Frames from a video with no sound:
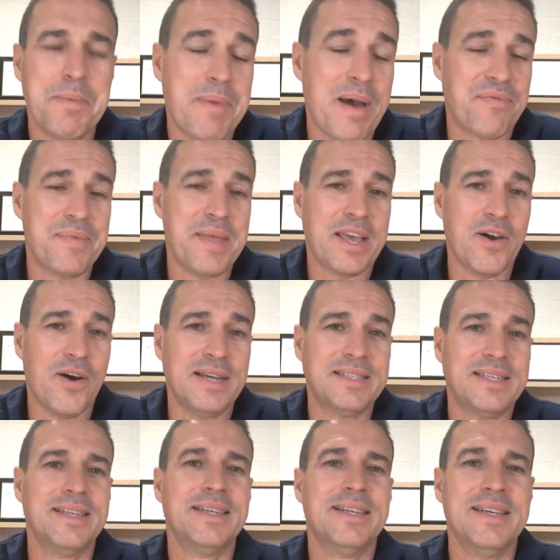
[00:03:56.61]
Apart from that,
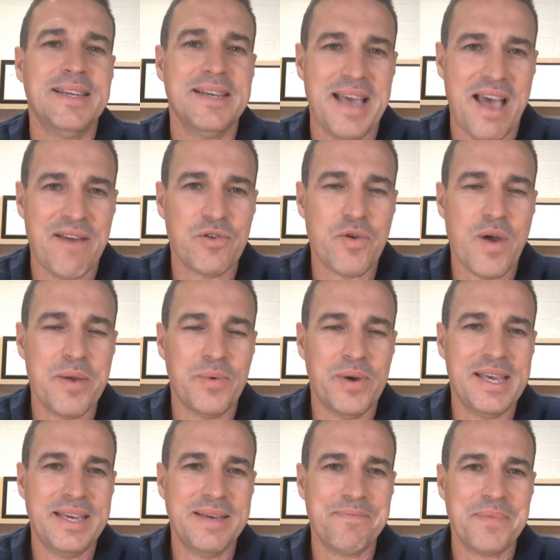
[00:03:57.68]
guys, have a great
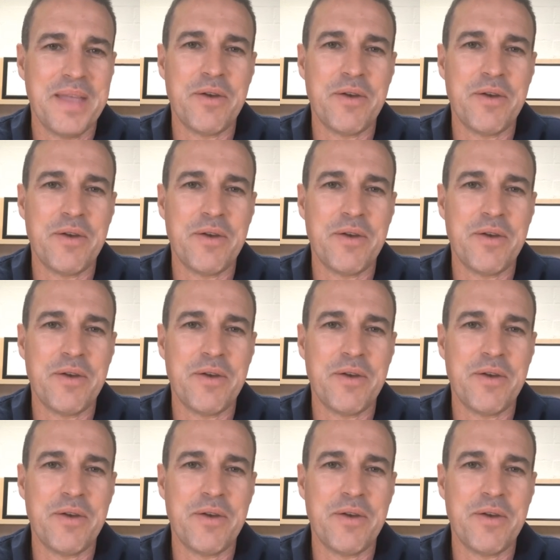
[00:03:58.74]
week.